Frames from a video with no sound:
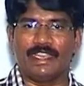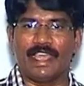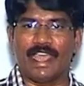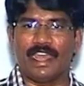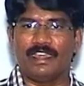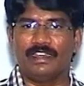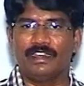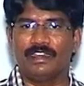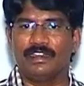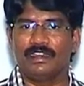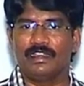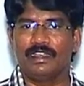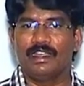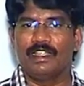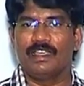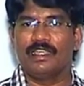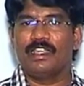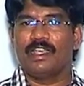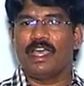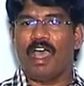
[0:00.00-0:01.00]

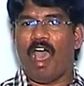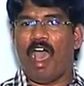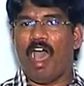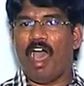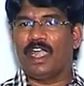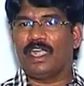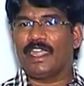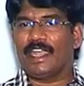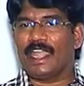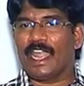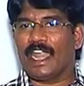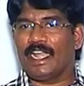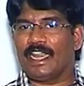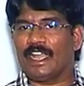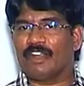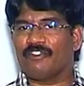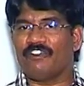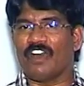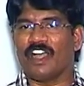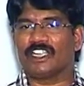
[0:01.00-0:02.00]
then
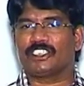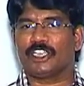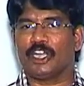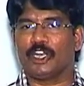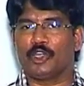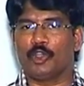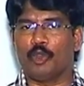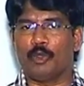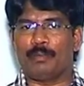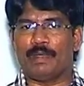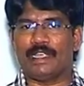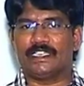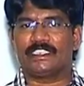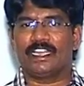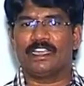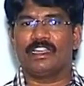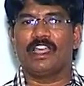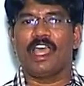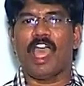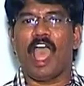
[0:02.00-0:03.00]
aldehydic functional group
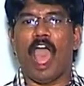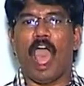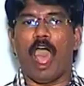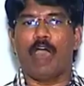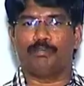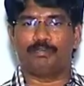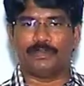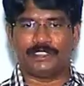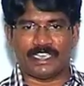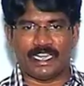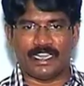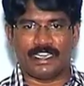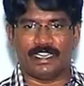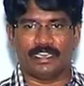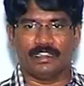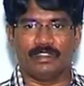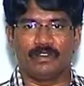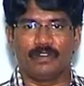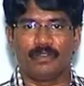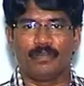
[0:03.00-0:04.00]
is
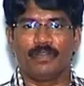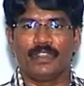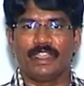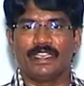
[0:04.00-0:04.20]
absent.